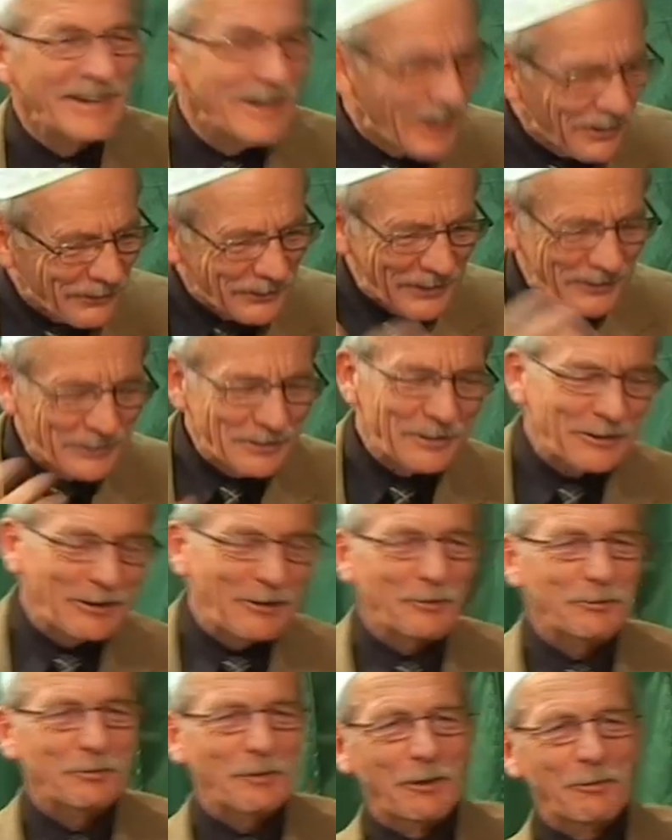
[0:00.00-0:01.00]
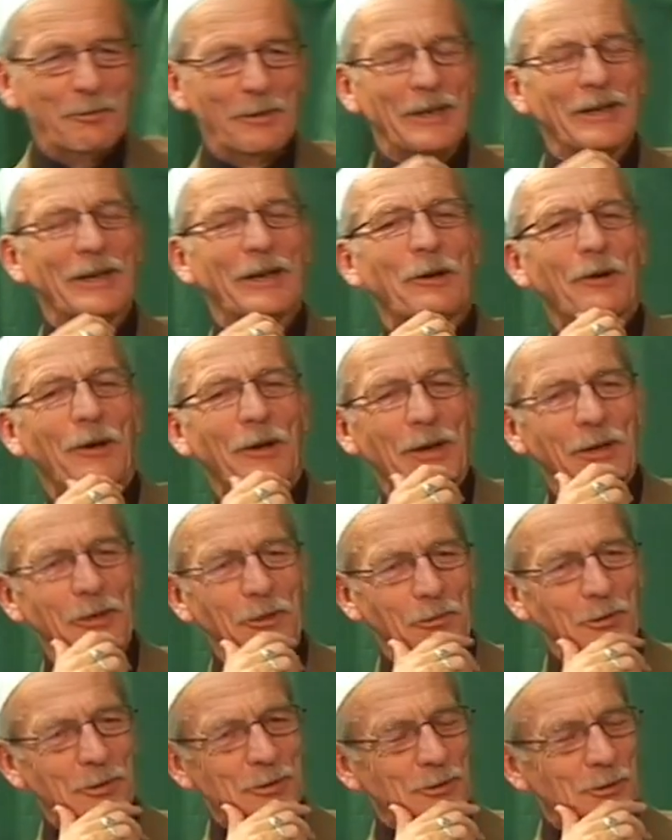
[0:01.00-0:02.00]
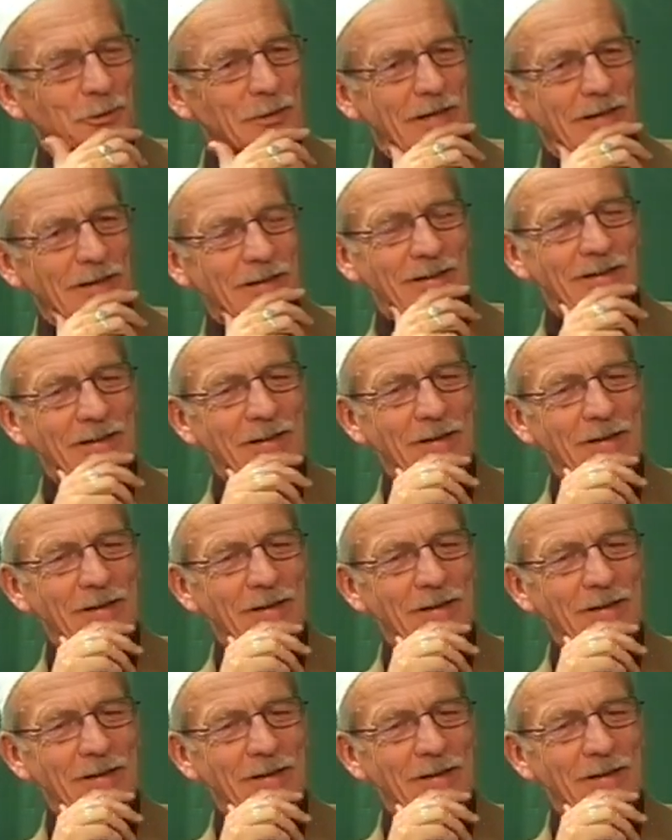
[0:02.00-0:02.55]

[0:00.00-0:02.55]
and then it gives me an opportunity.